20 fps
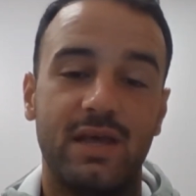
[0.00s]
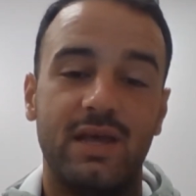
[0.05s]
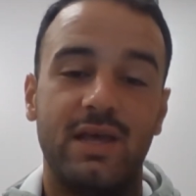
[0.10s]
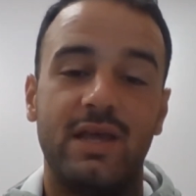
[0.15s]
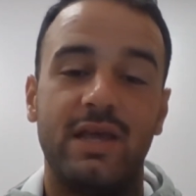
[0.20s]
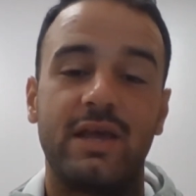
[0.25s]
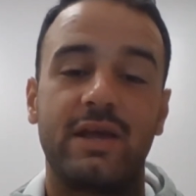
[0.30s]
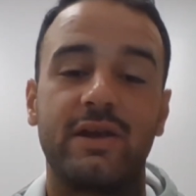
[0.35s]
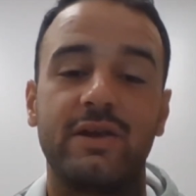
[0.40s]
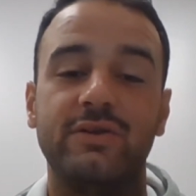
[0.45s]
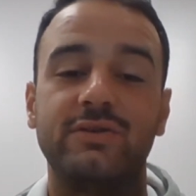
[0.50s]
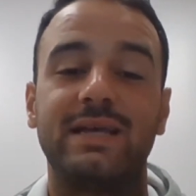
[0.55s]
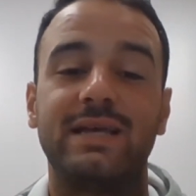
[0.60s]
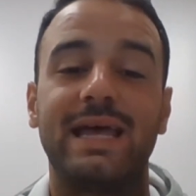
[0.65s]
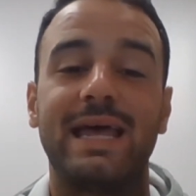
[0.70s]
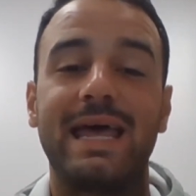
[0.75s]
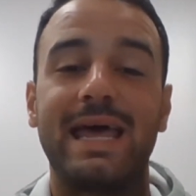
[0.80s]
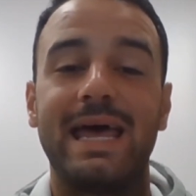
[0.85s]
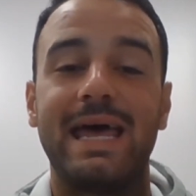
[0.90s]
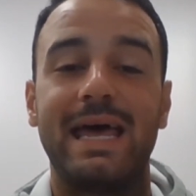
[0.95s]
You can use
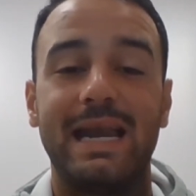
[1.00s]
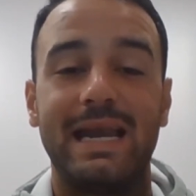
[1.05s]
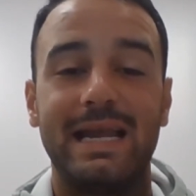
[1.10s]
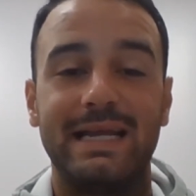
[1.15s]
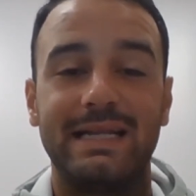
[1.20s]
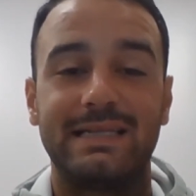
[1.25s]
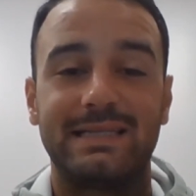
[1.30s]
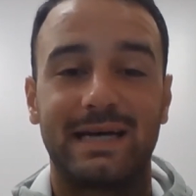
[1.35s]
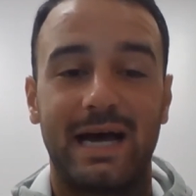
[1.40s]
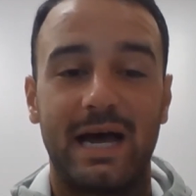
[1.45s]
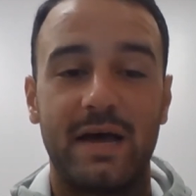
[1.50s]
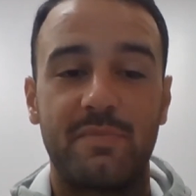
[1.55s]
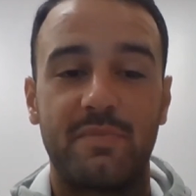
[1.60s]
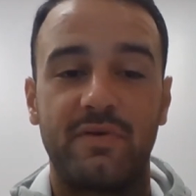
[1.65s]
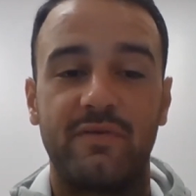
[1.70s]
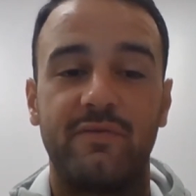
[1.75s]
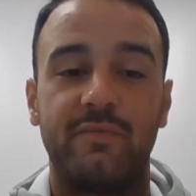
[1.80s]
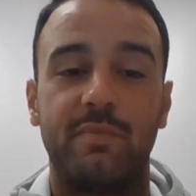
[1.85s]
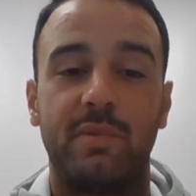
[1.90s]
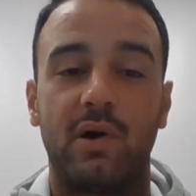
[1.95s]
any type
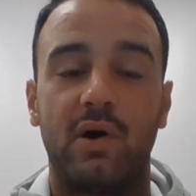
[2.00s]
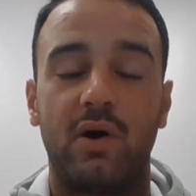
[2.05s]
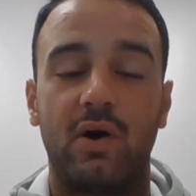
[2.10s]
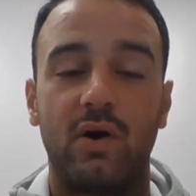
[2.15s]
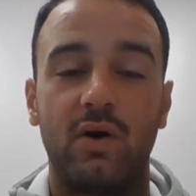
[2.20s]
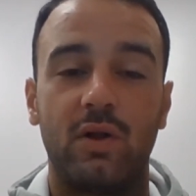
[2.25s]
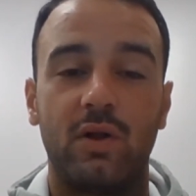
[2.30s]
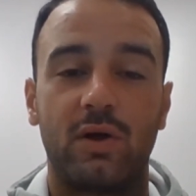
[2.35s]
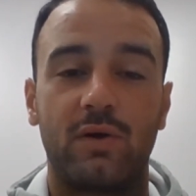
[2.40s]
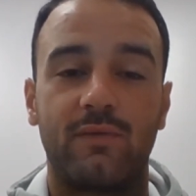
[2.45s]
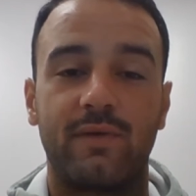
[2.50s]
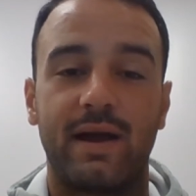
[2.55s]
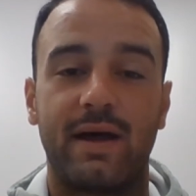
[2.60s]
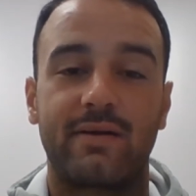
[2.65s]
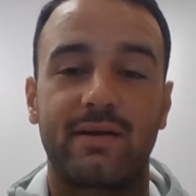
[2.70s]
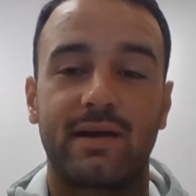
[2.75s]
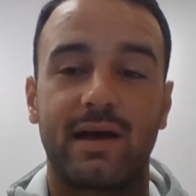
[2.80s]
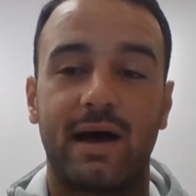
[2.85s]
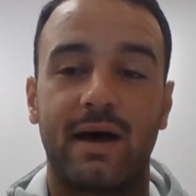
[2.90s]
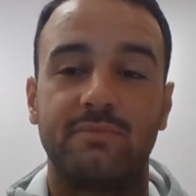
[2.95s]
of ball or
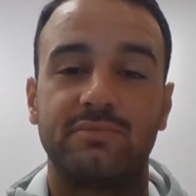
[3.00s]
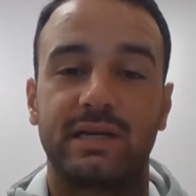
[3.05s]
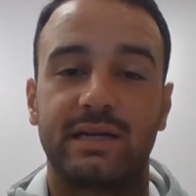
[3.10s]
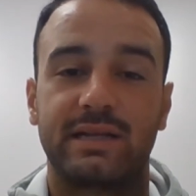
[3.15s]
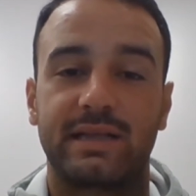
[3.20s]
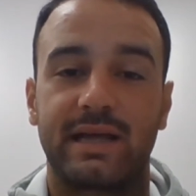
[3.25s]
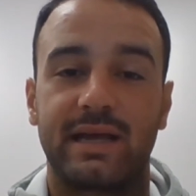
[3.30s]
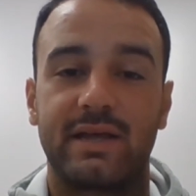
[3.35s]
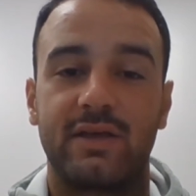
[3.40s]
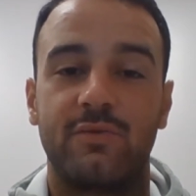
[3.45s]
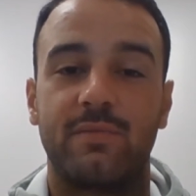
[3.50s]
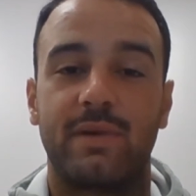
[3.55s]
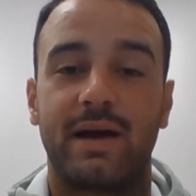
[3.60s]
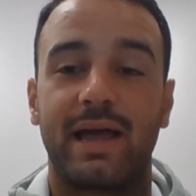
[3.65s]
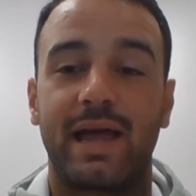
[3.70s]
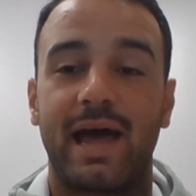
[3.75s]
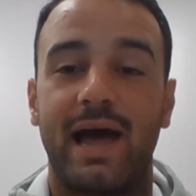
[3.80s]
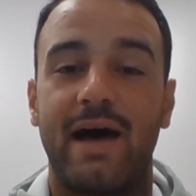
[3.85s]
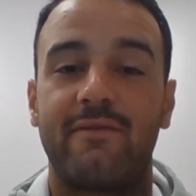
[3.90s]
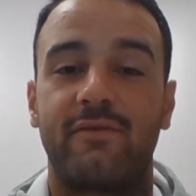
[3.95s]
round object that you
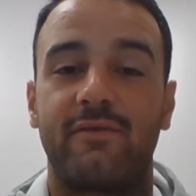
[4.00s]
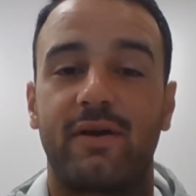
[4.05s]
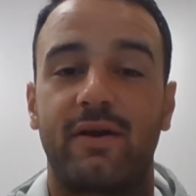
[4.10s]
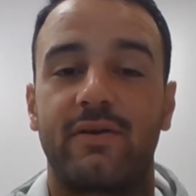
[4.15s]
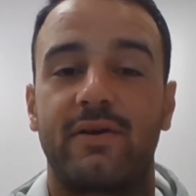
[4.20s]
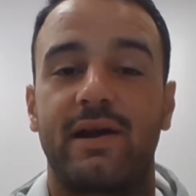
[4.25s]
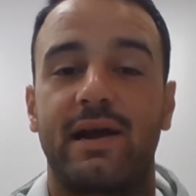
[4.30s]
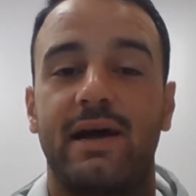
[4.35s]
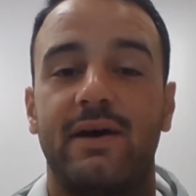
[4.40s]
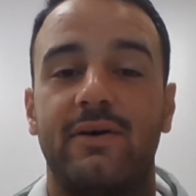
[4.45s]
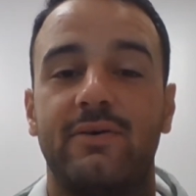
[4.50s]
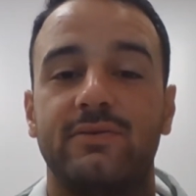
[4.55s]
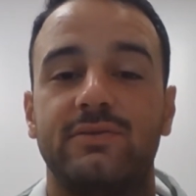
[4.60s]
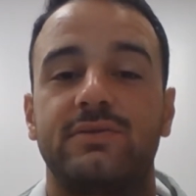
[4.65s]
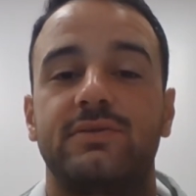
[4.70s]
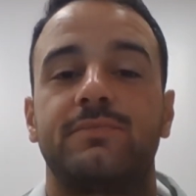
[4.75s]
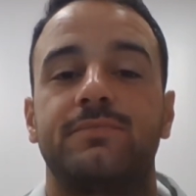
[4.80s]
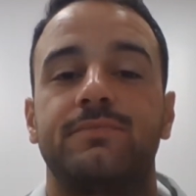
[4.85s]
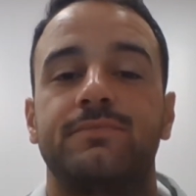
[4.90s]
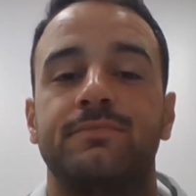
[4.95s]
might have around your house.